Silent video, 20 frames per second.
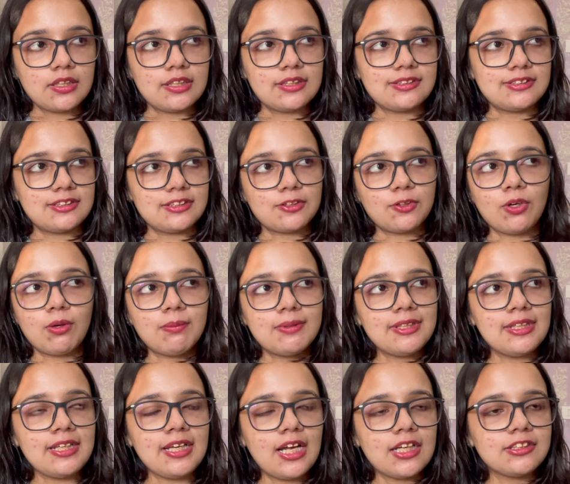It's a
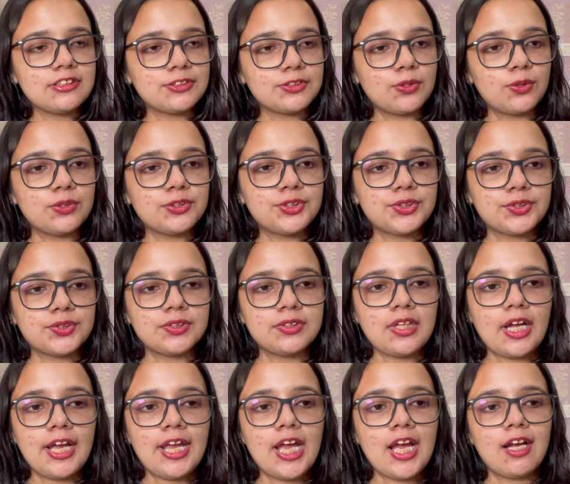commonly asked
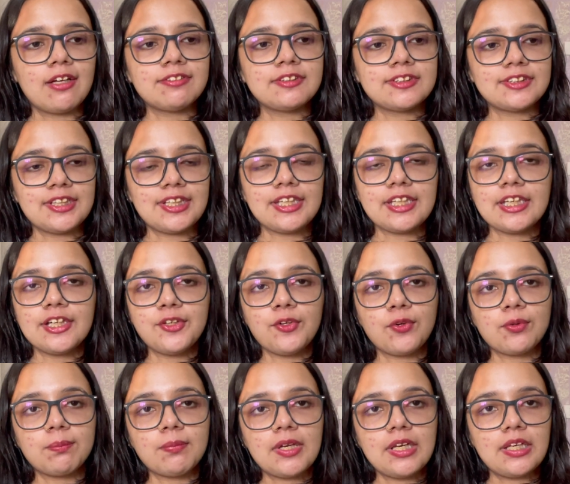question. I have seen it
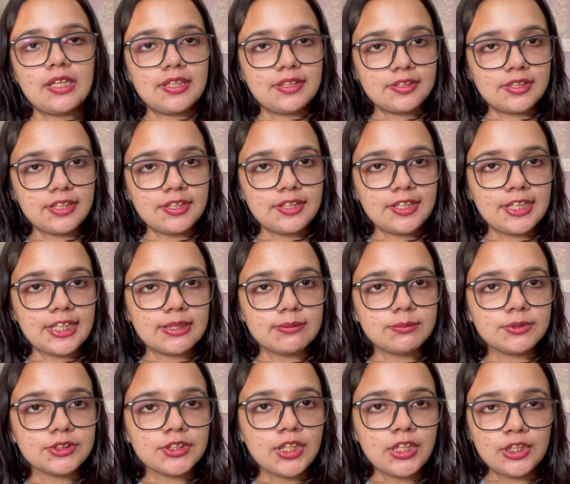on my LinkedIn
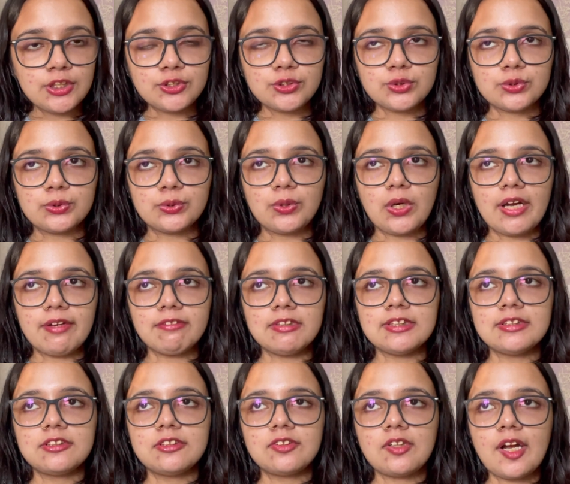DMs. So I
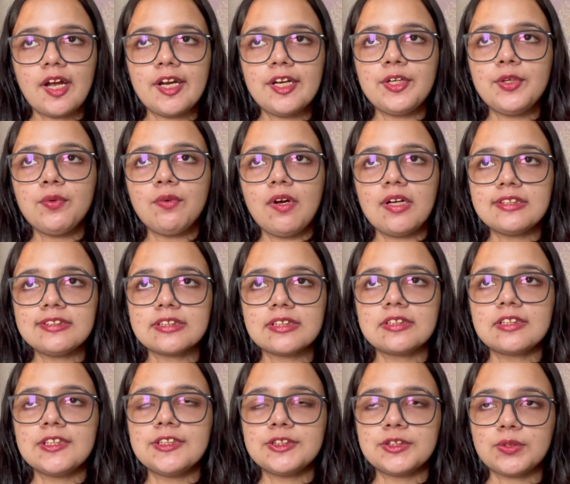will try to
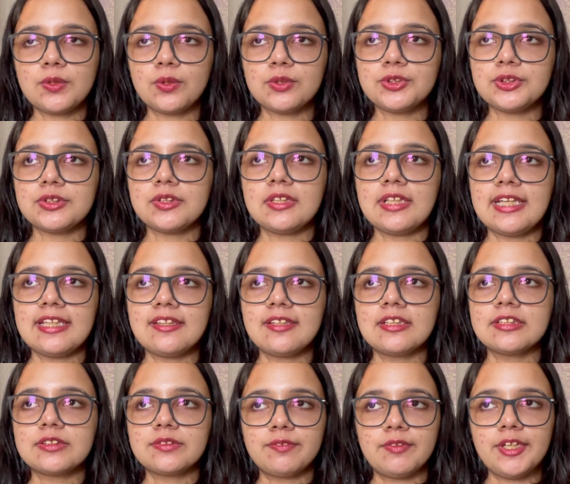answer this question in
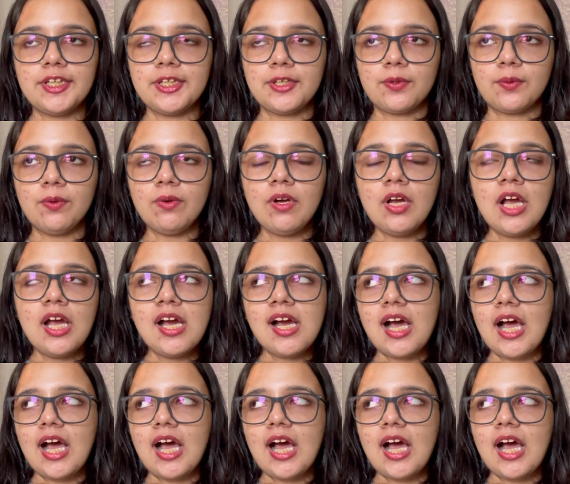this video.